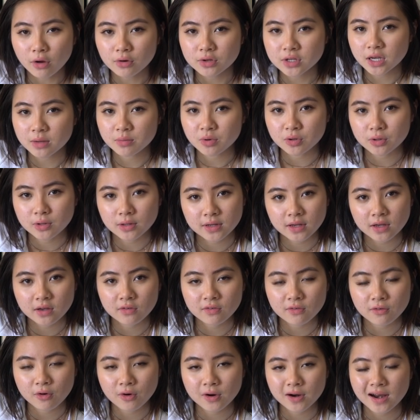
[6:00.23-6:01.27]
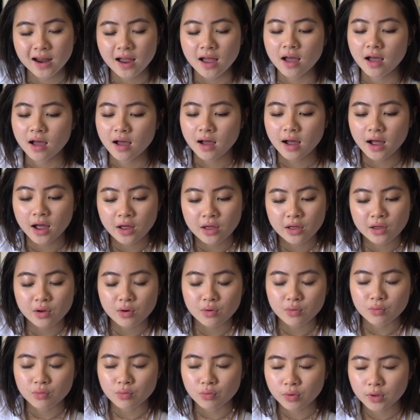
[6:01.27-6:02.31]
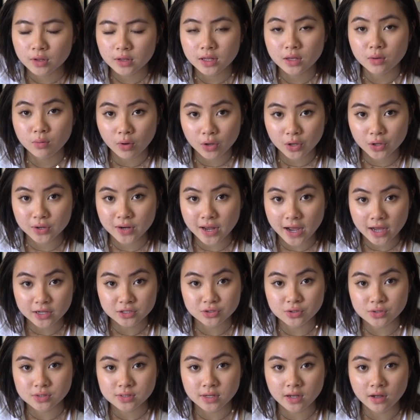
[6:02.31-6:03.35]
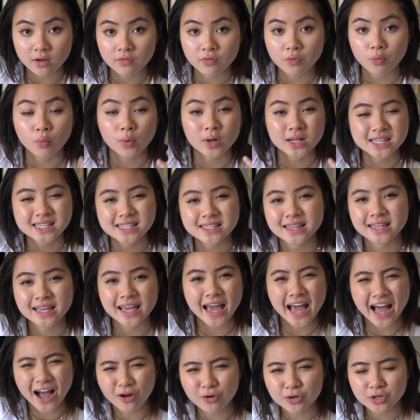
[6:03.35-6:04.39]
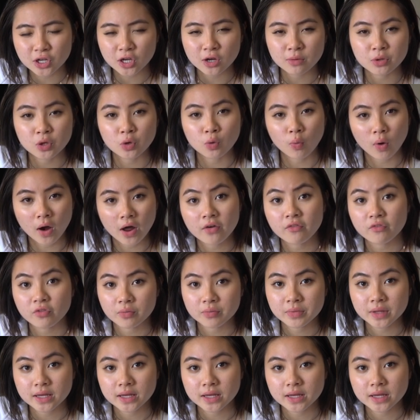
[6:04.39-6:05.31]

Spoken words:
outcome you're looking for? I really want you to ask yourself, what's the outcome you want from